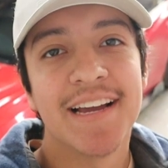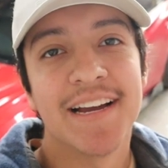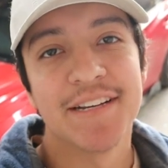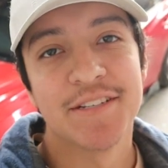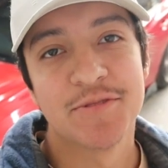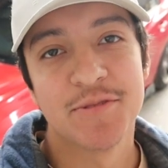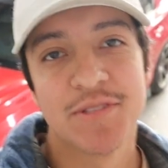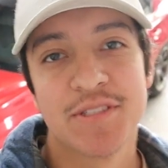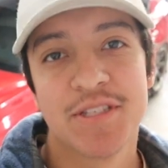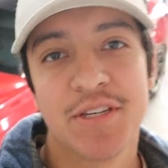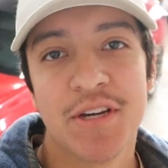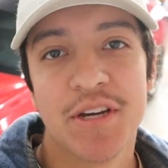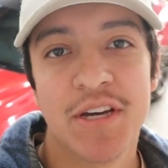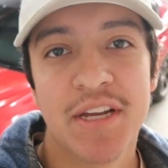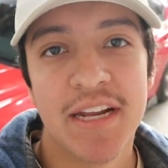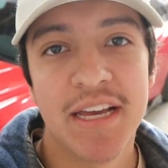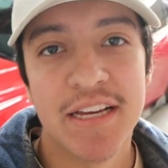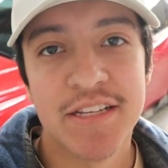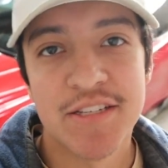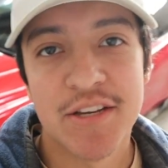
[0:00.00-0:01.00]
guys, what's
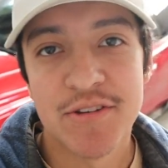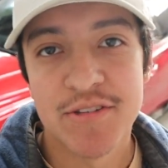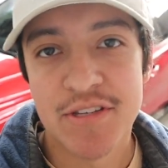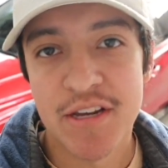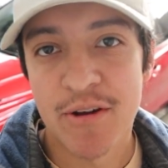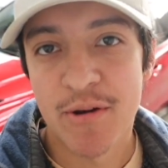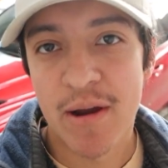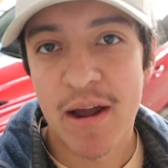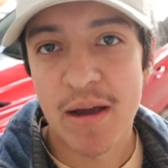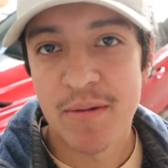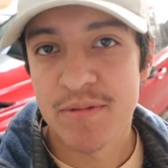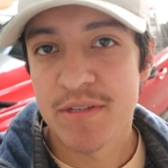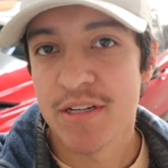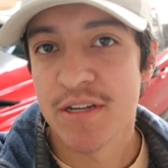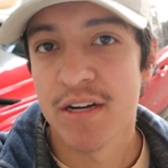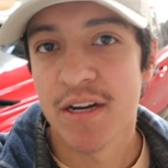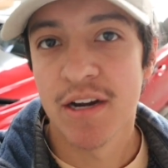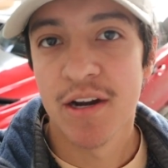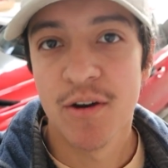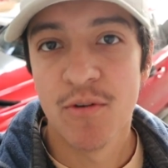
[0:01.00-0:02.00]
good? It's Jose Raps
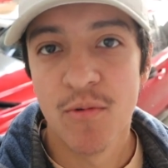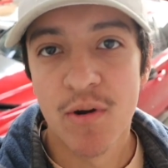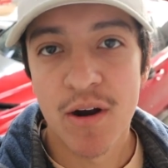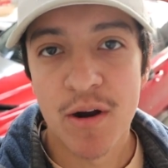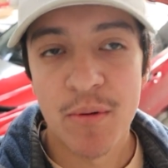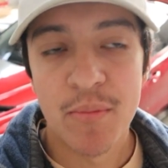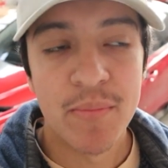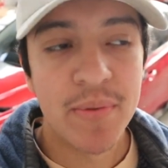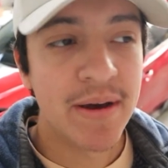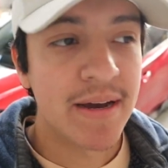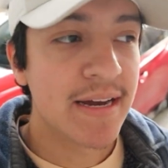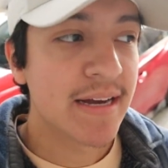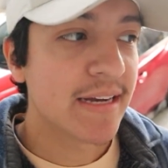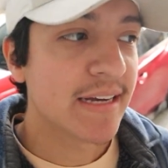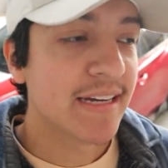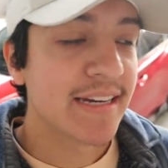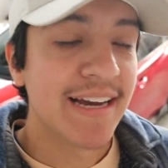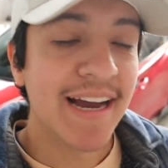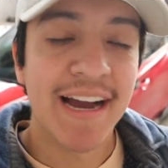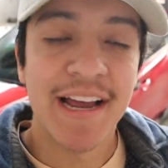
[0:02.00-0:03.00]
here. Welcome
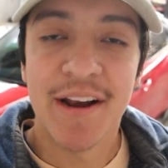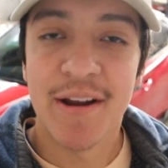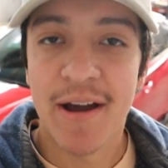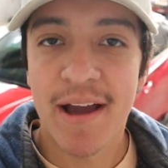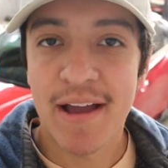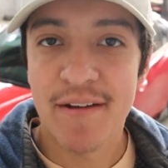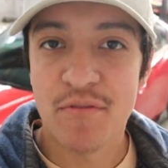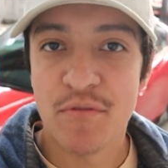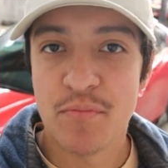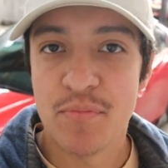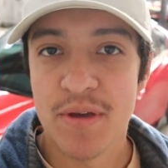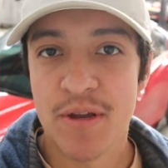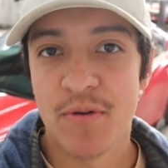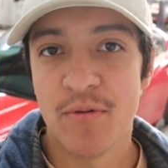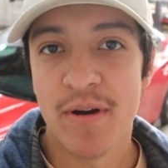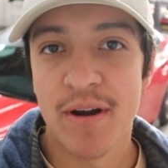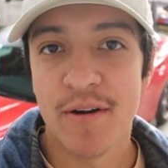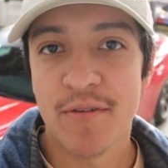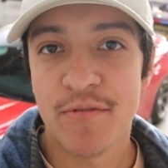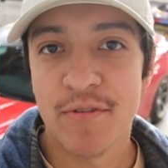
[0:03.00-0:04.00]
back. I know I haven't been
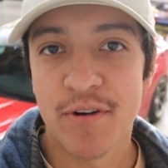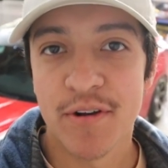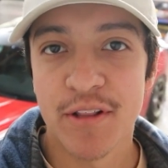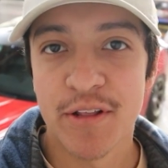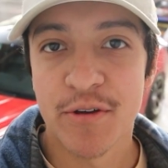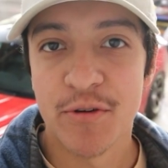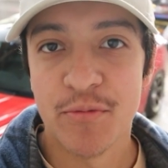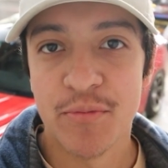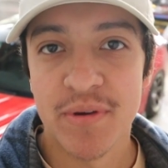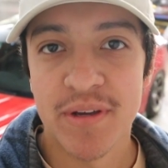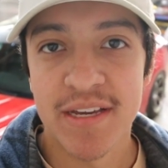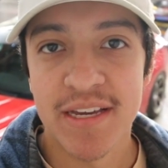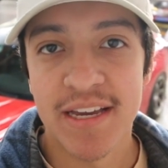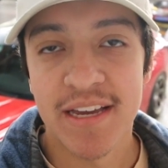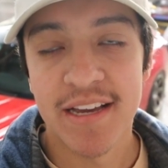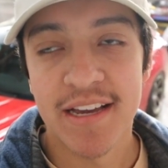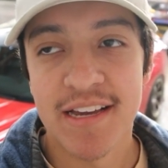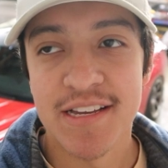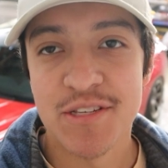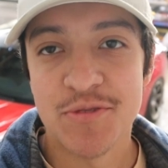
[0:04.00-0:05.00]
around for a little bit.
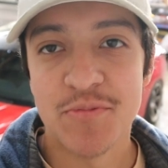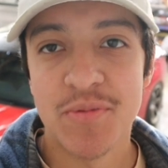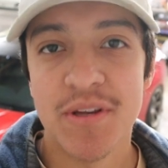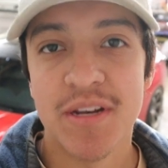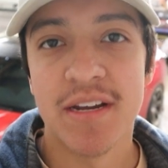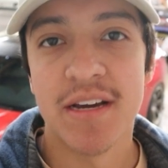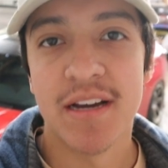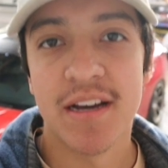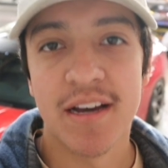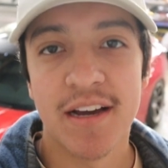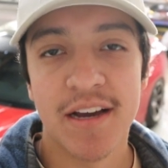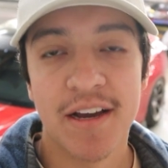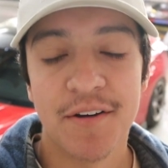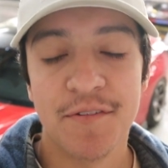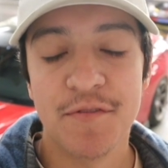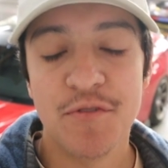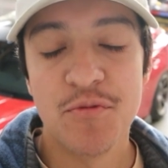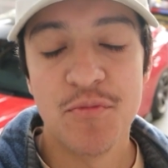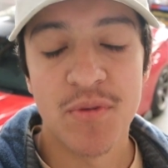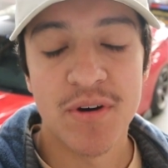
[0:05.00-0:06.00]
It's been a
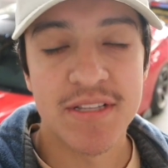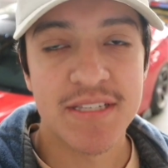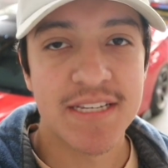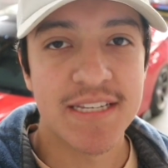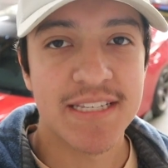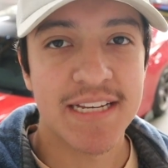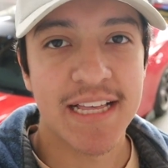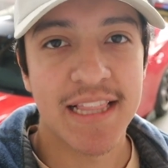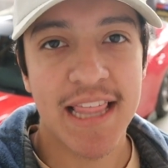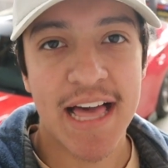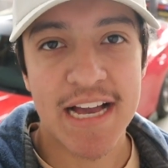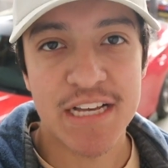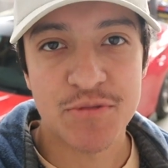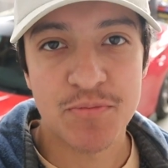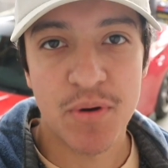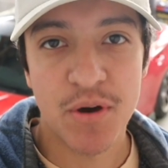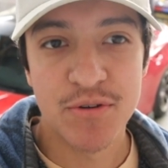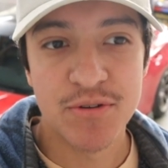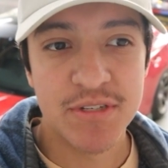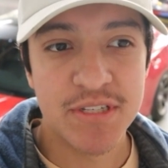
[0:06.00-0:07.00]
few months since I last
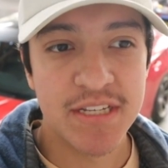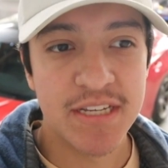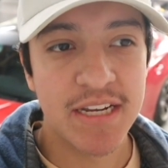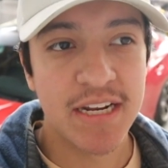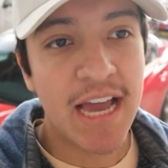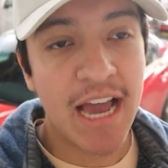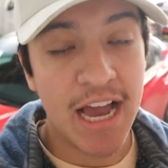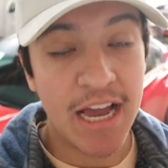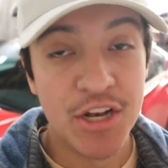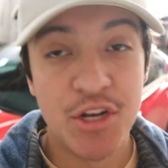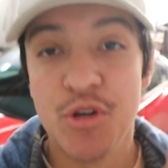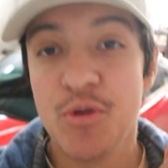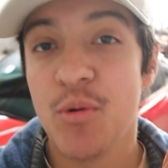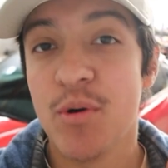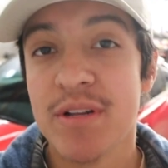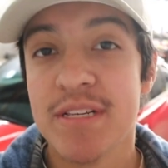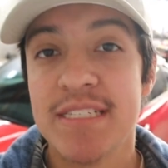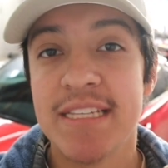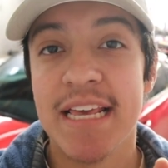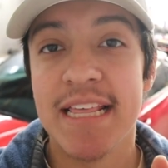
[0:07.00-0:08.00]
posted. I do
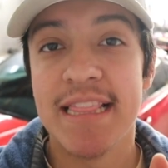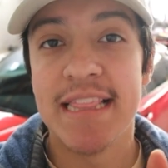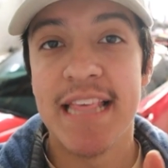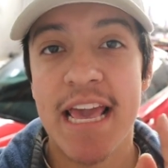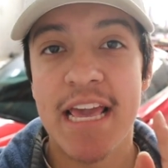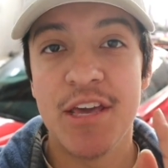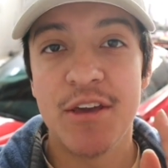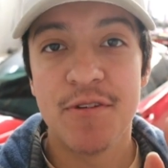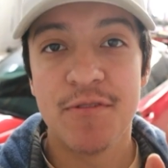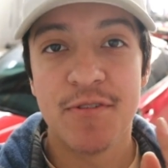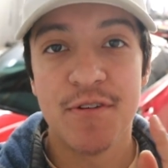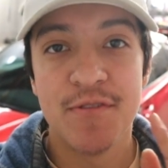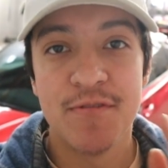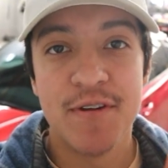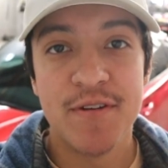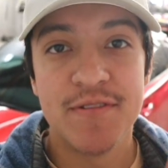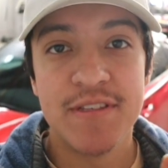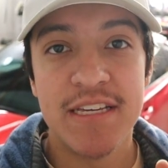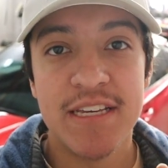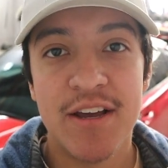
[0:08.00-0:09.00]
want to say thank you for
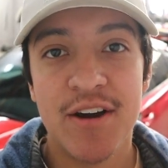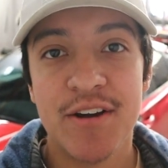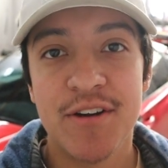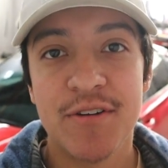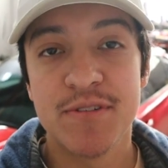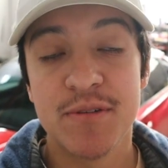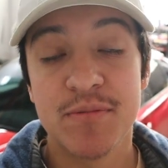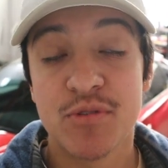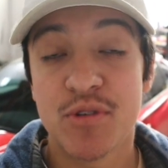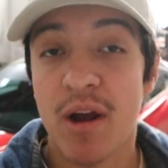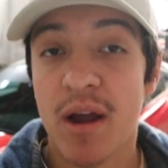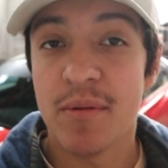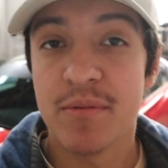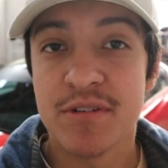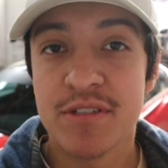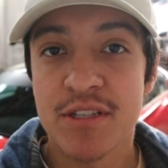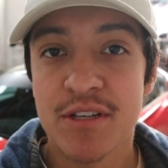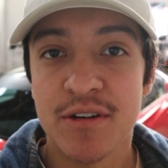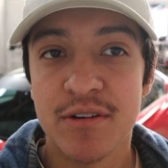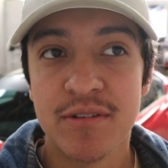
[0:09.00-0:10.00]
1,500
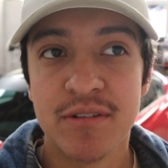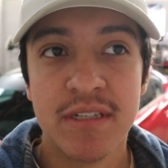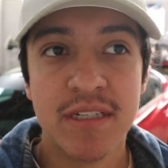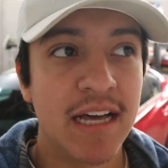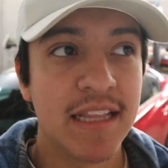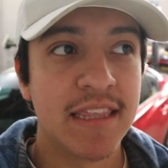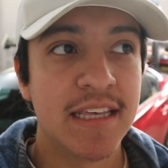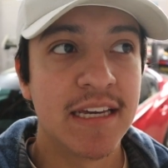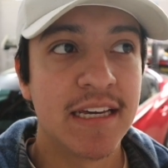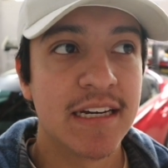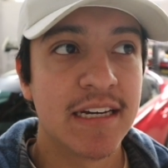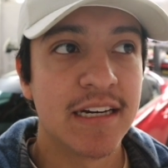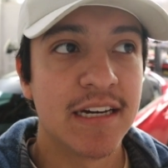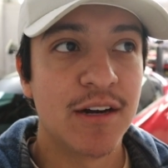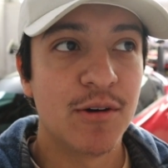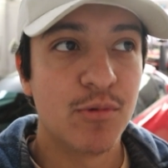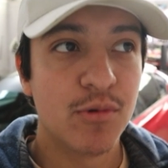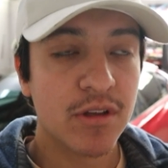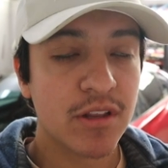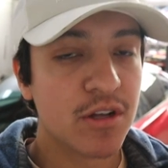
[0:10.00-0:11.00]
subscribers though. I think
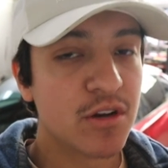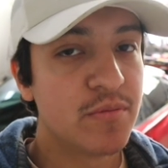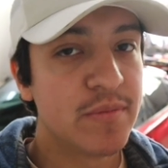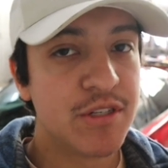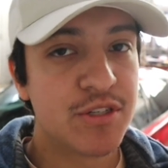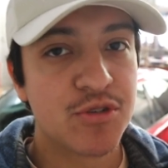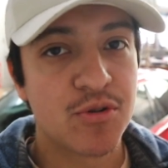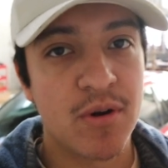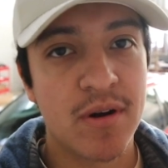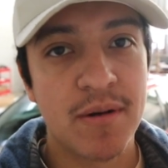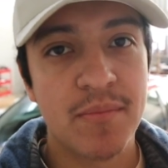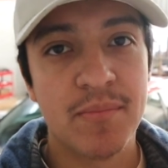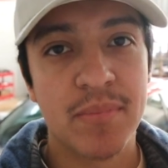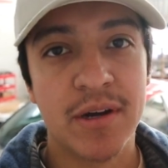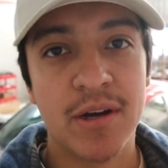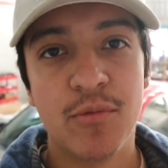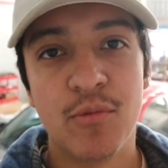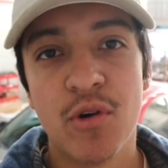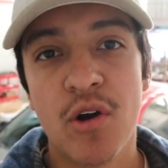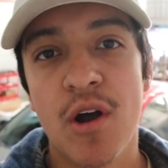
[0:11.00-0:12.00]
we're a little bit short,
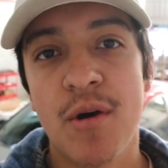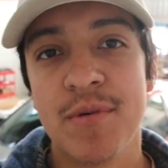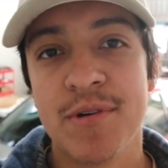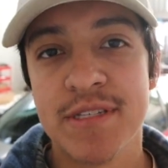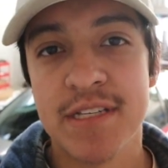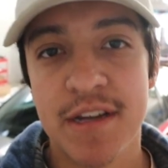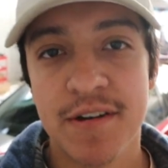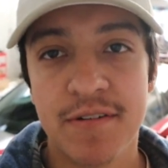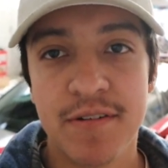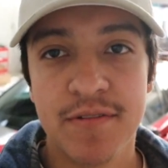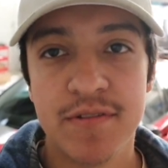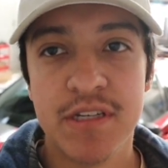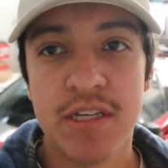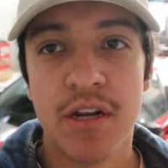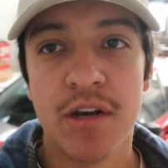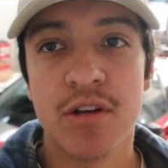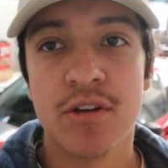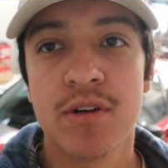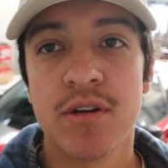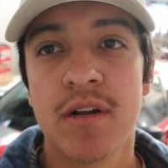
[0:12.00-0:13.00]
but we're almost at
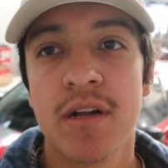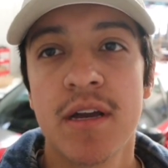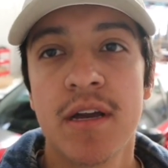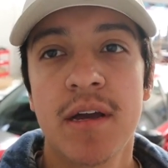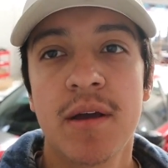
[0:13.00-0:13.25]
1,500.